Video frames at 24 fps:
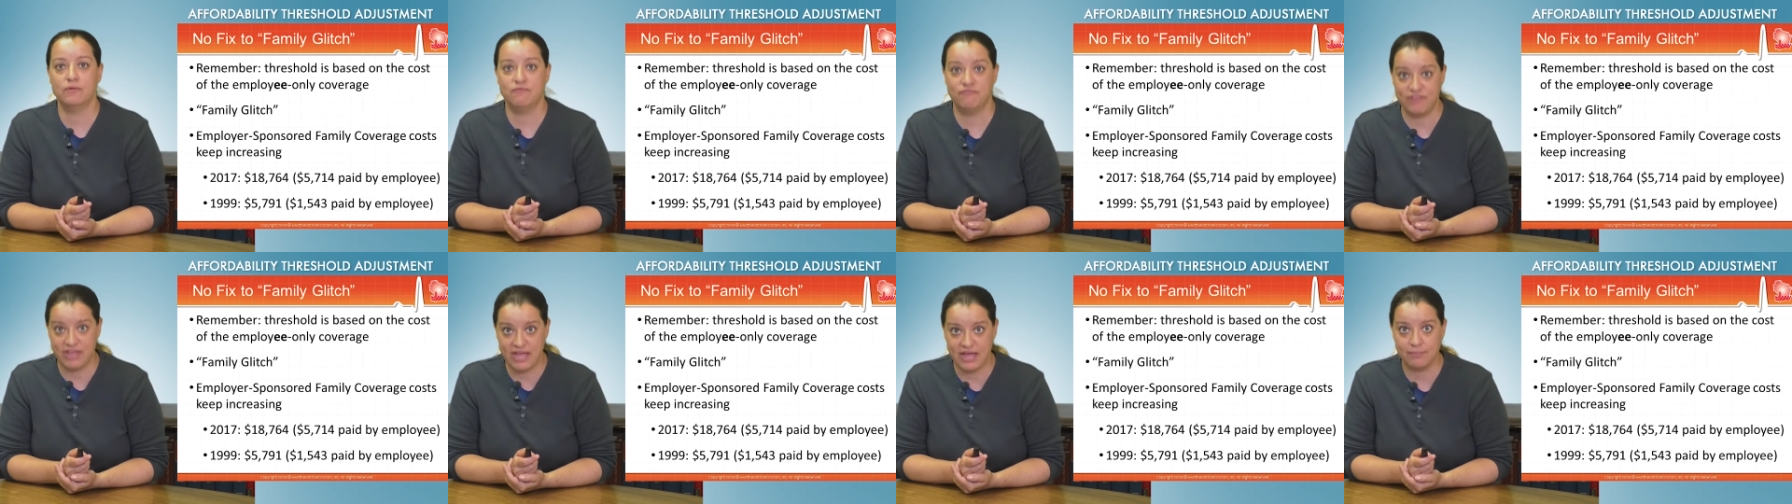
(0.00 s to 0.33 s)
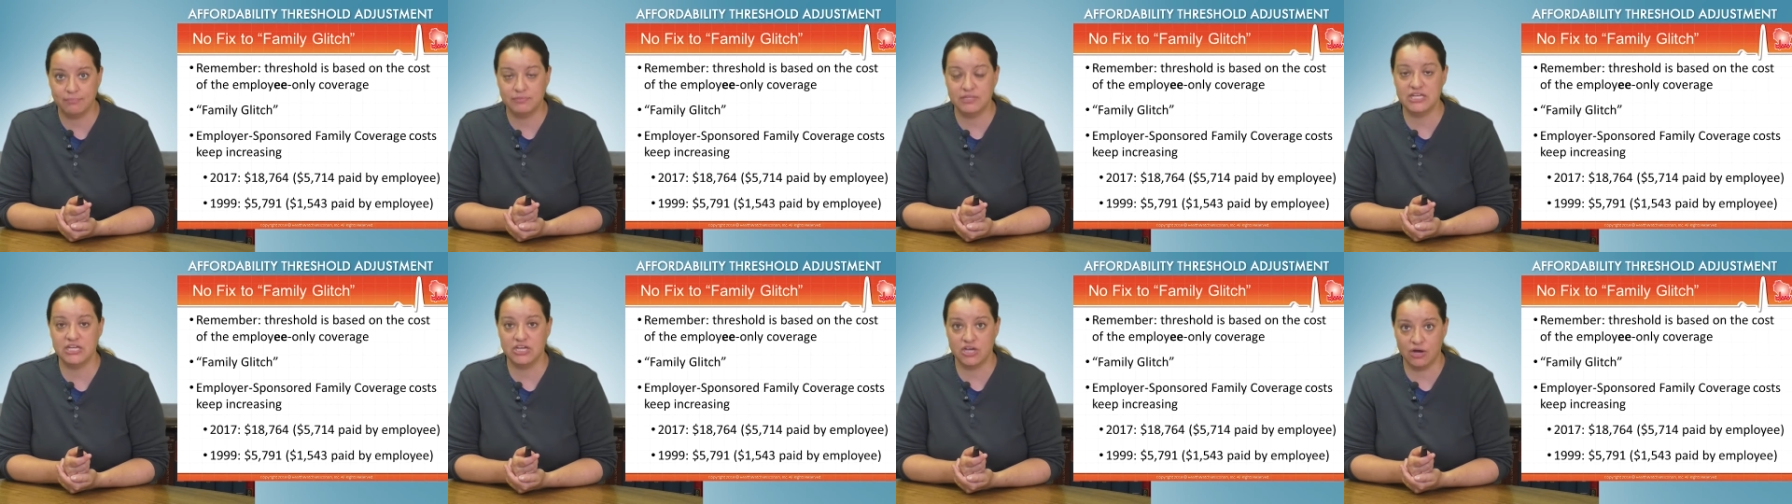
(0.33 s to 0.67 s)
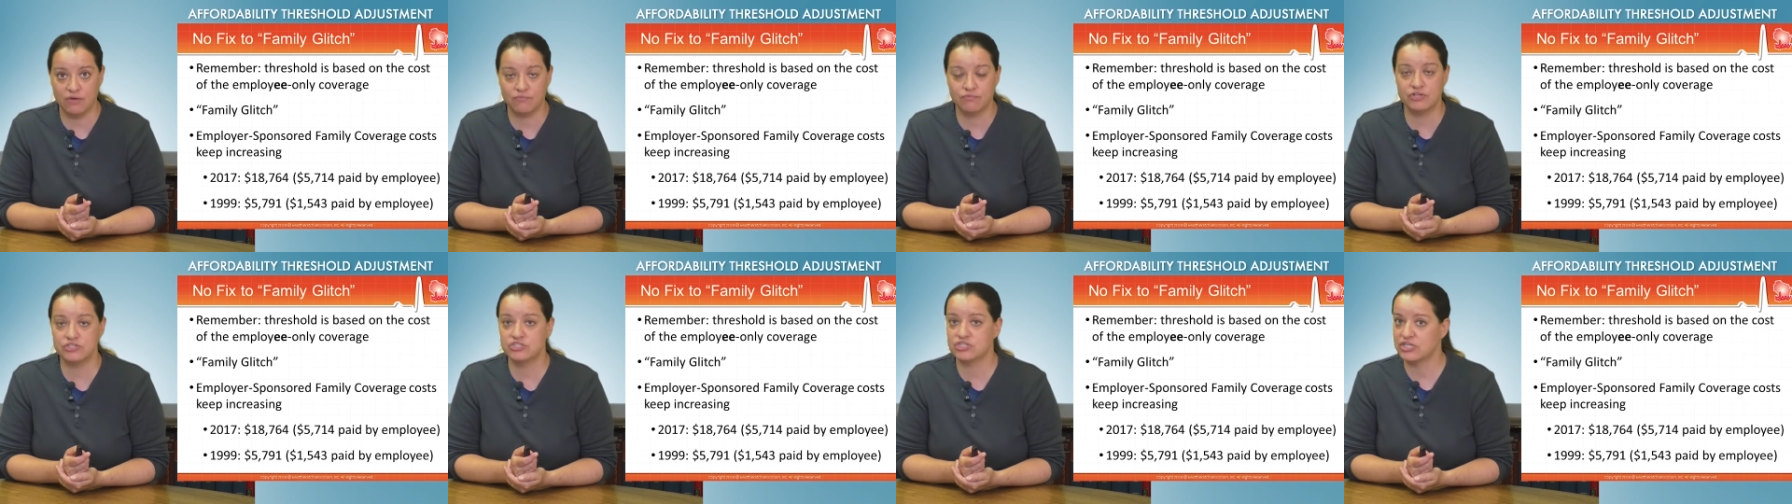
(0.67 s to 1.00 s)
family
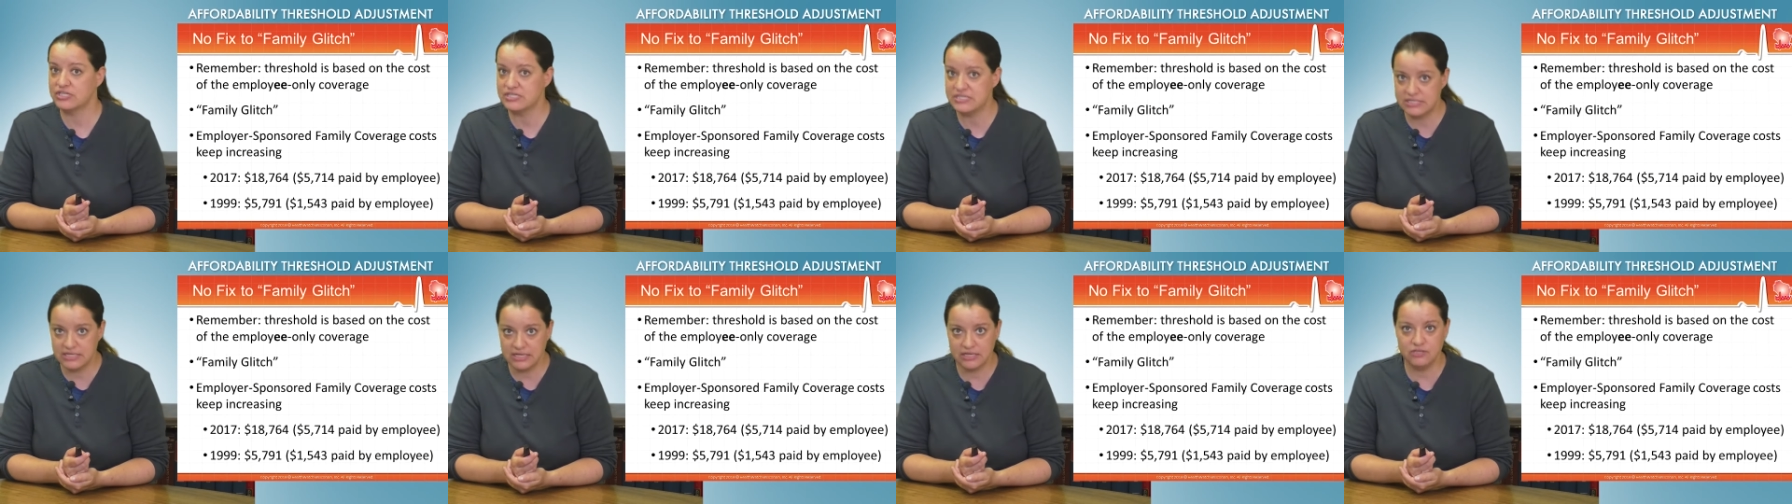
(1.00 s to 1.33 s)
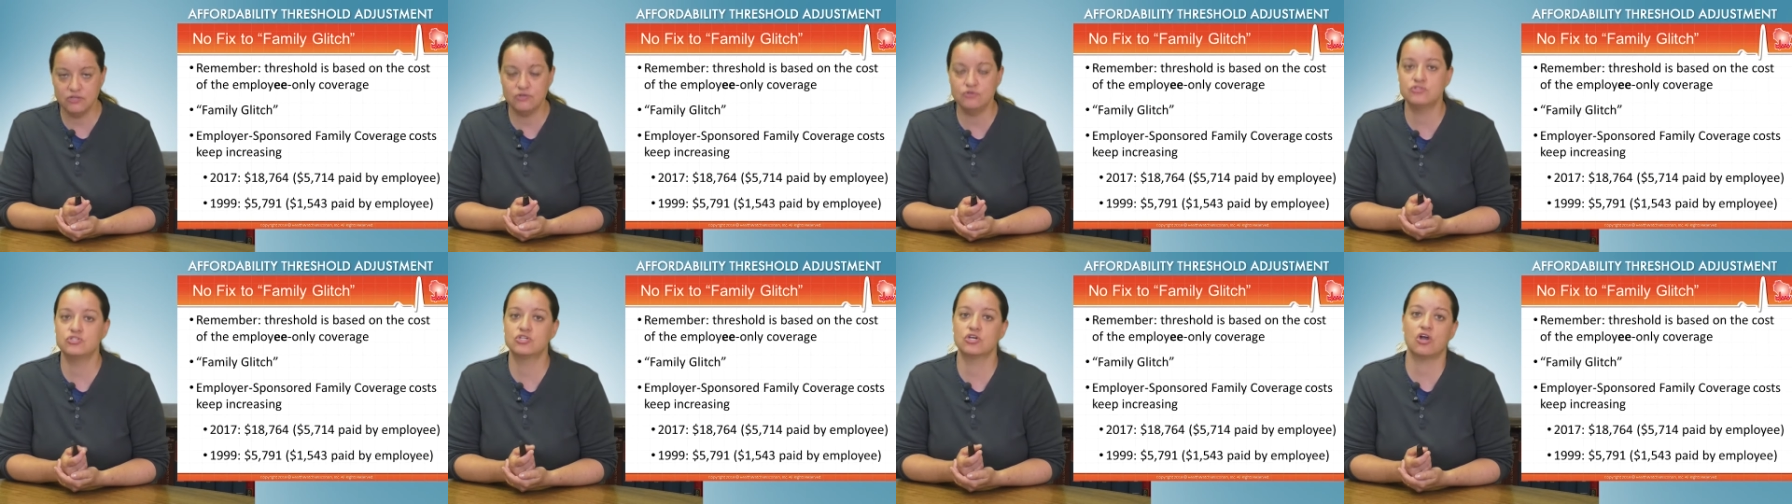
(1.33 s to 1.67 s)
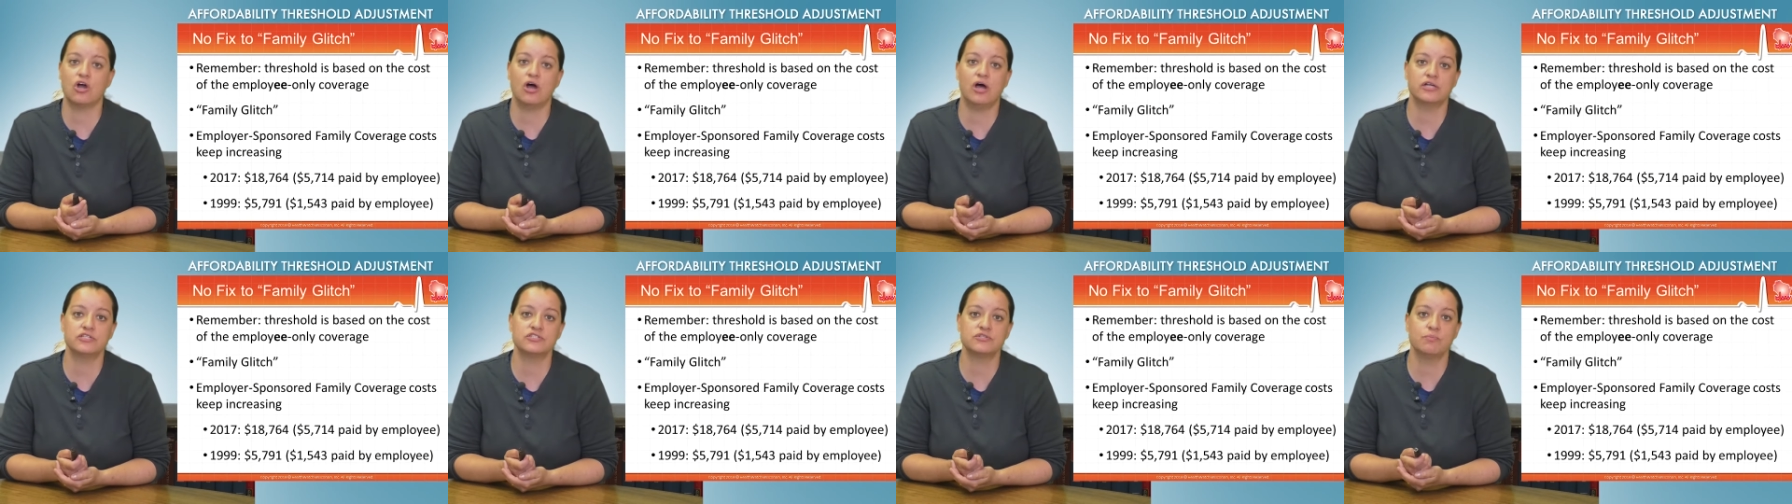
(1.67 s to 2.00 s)
coverage continues to
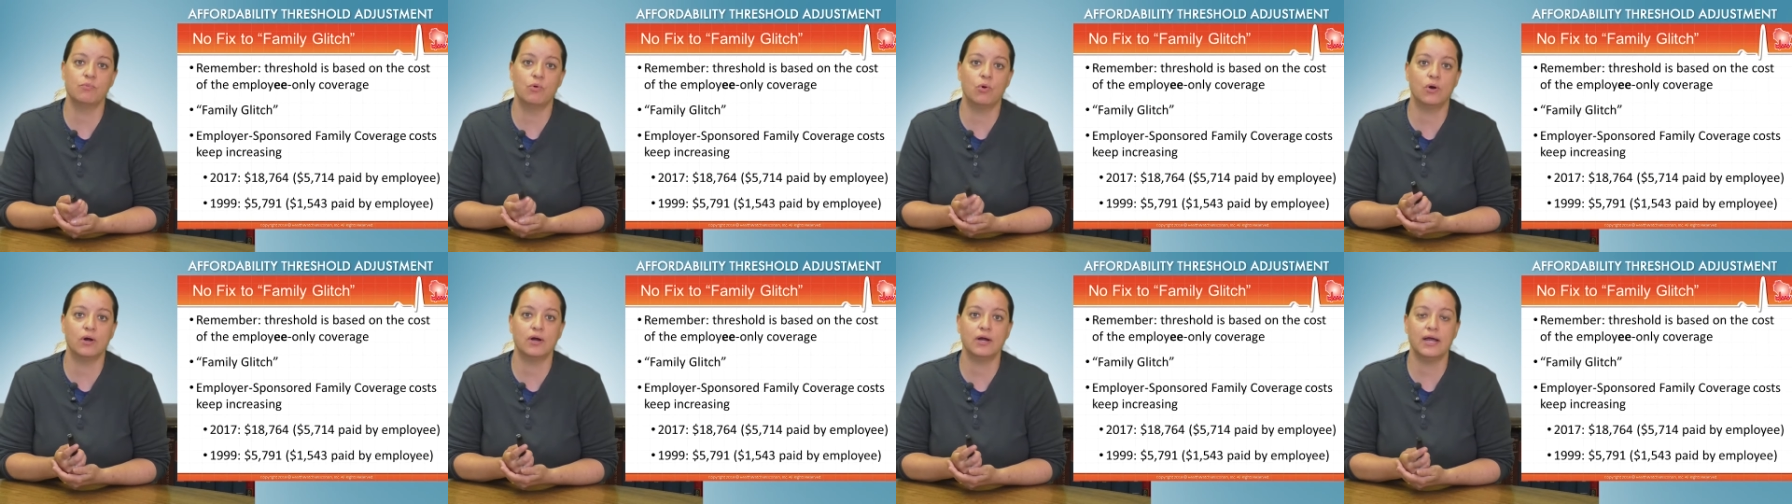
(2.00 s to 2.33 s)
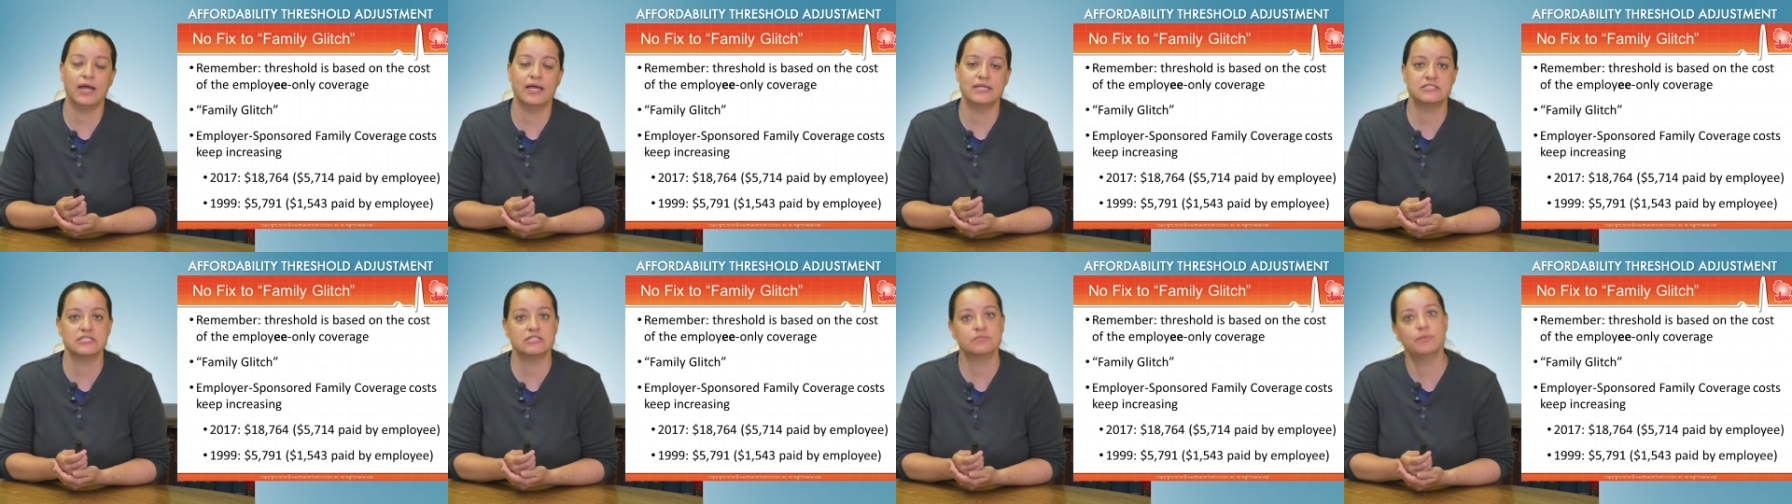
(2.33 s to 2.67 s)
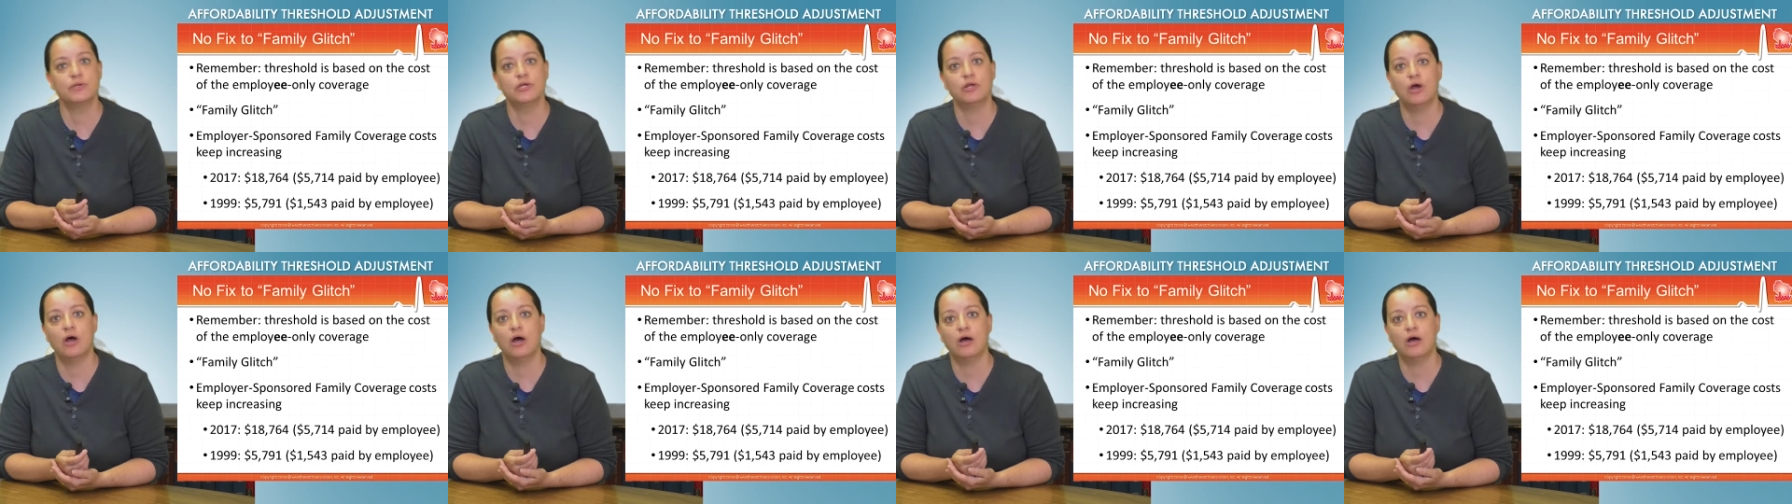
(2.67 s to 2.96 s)
cost more as it's being